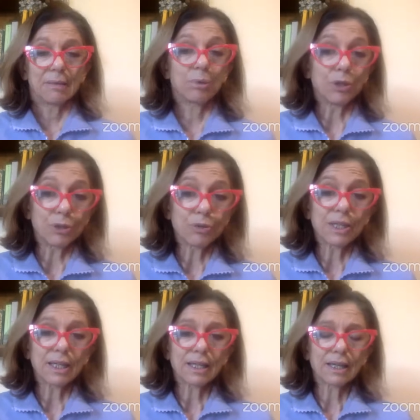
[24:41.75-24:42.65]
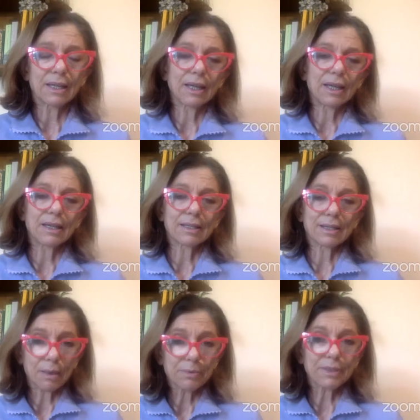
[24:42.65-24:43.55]
polluting
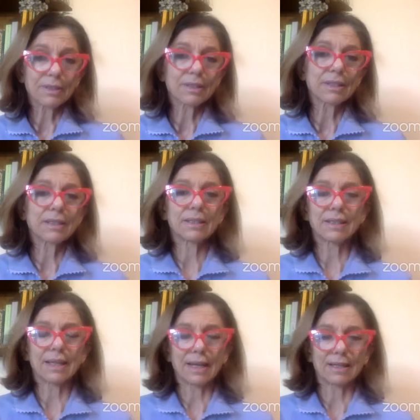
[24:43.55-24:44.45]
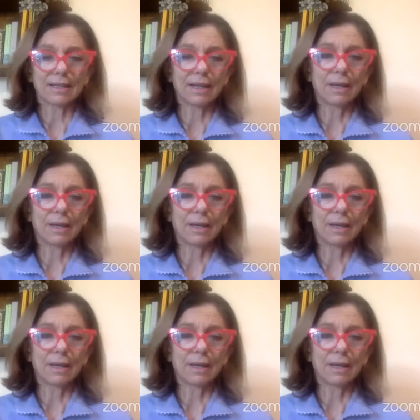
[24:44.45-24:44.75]
substances and